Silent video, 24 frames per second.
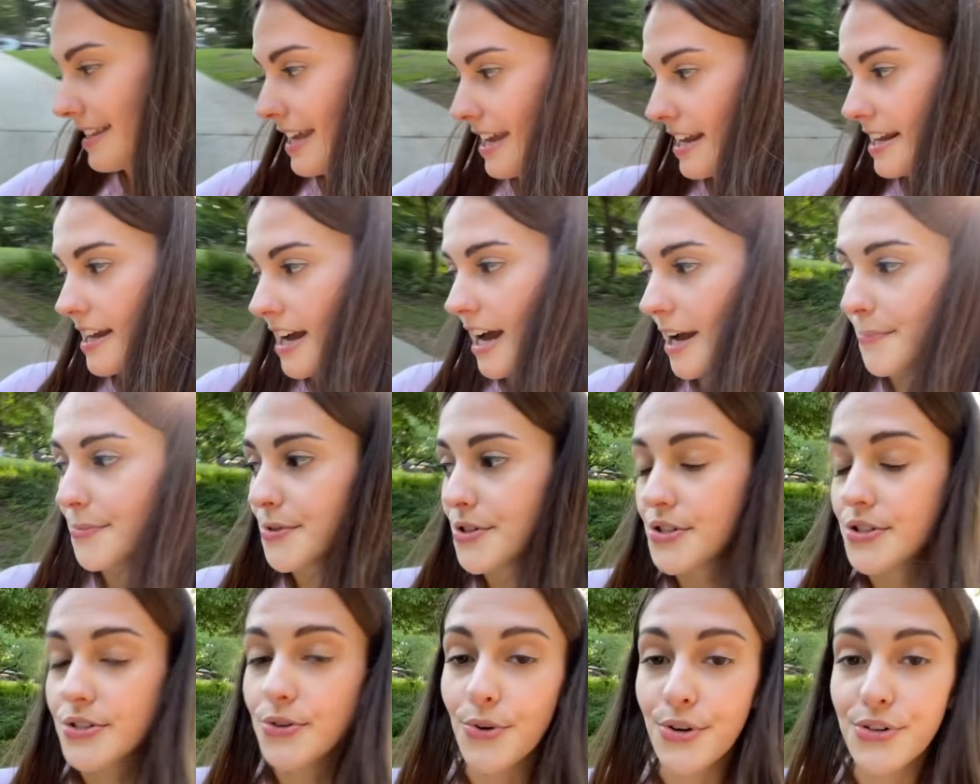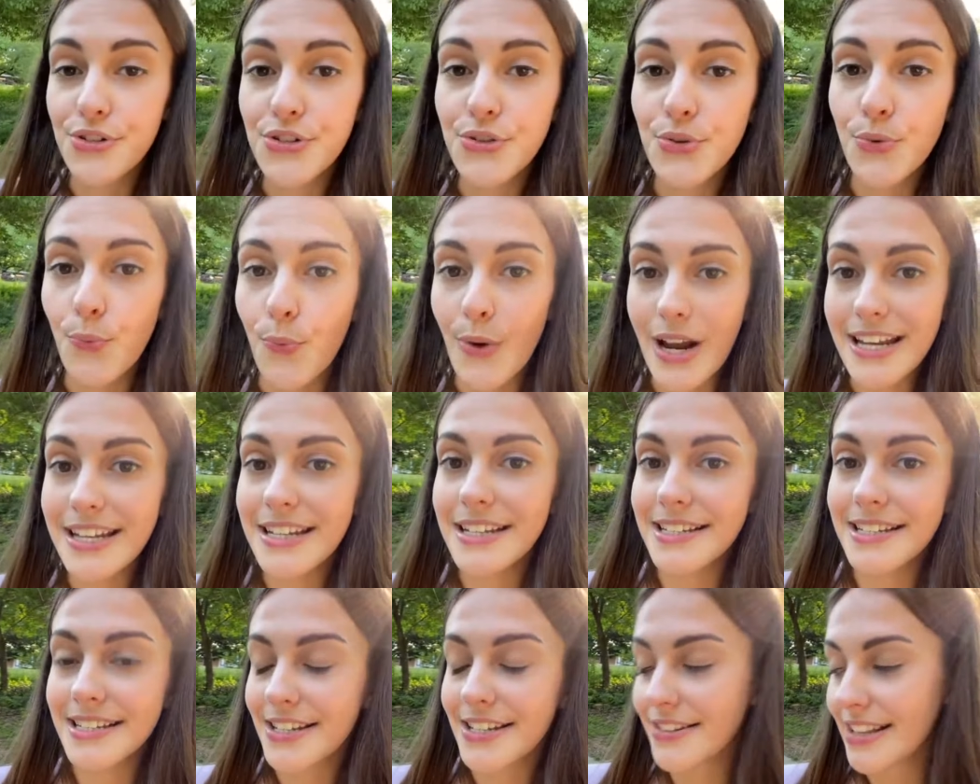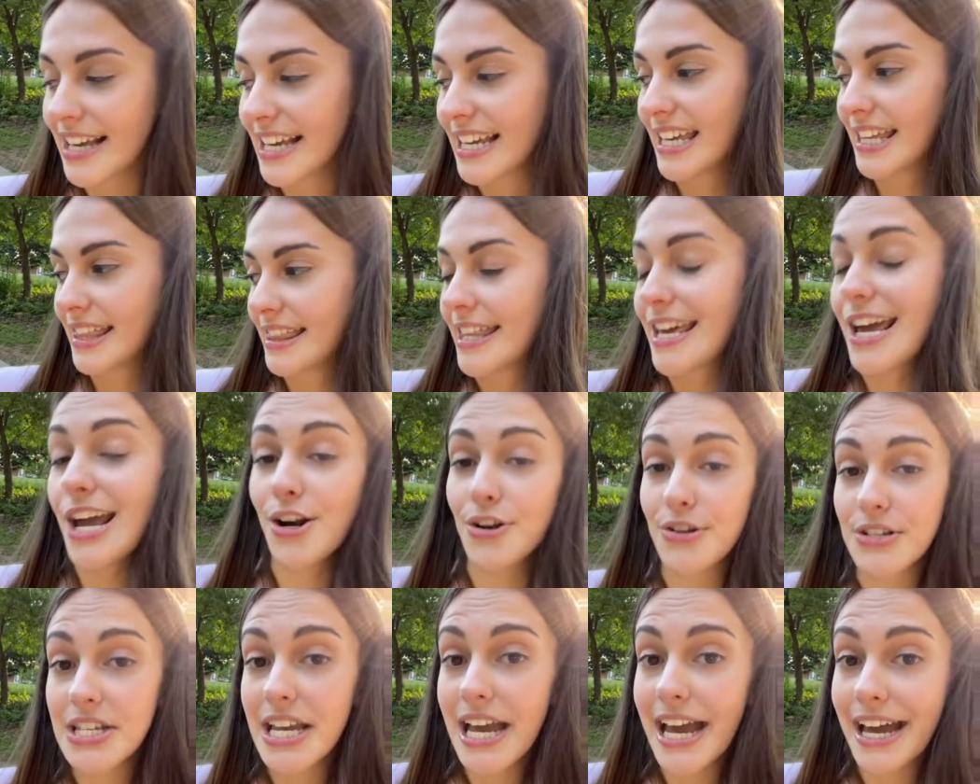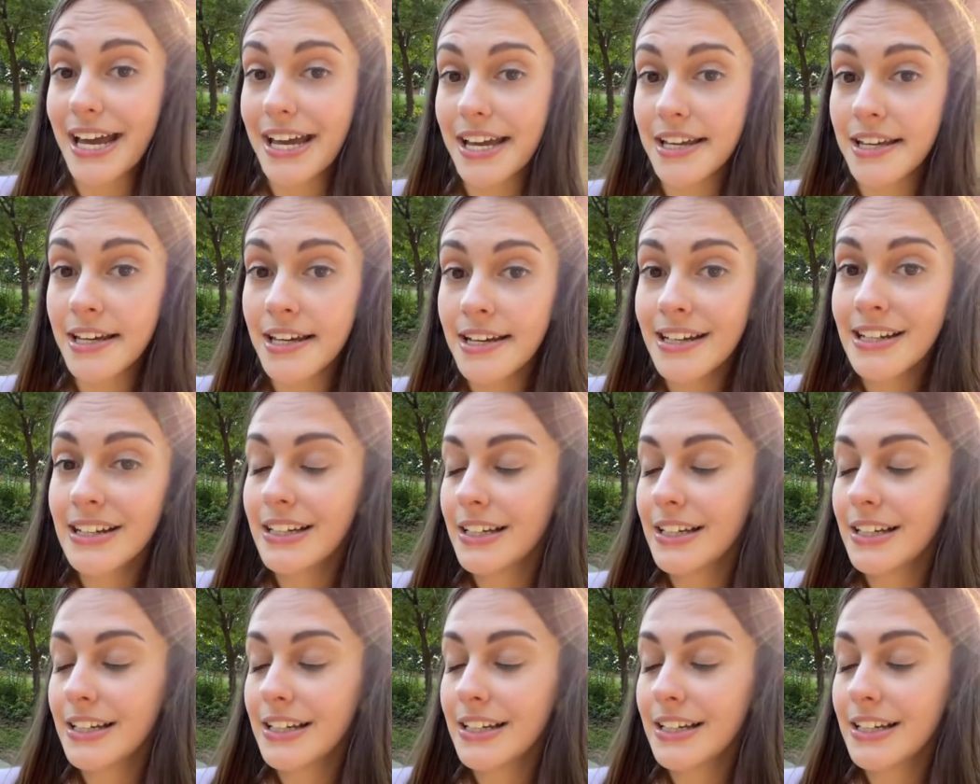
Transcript: think I'm just going to wait until I get the air tag